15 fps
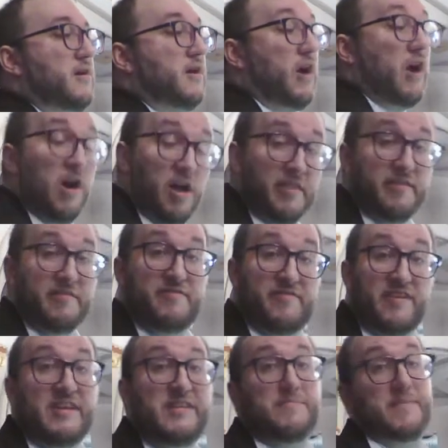All the
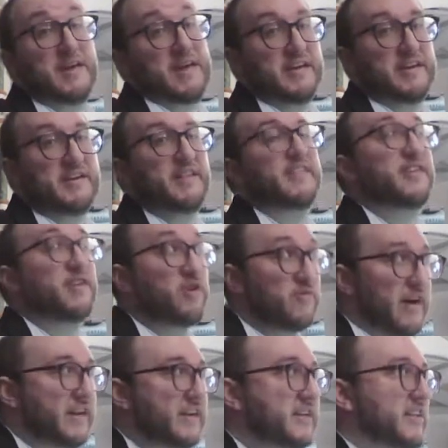feet mean,
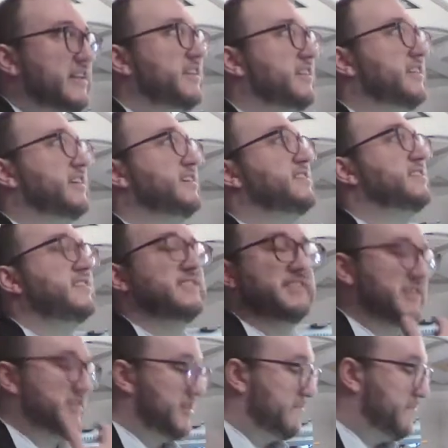theoretically at least, is
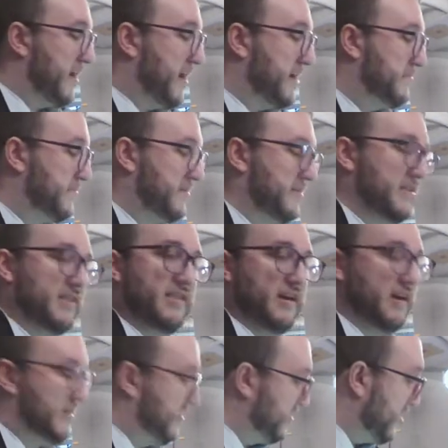that the pipe,
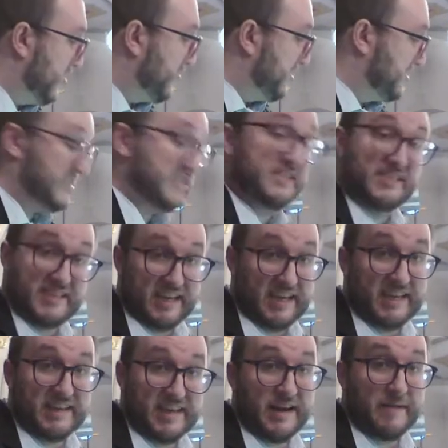the lowest
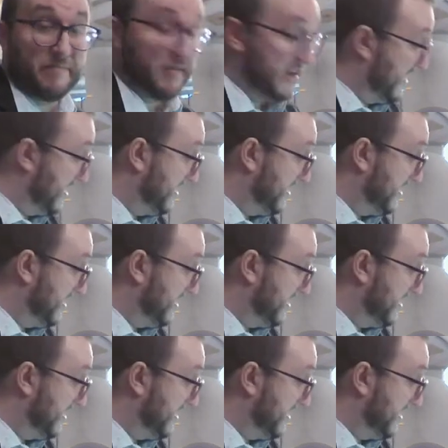C that I'm playing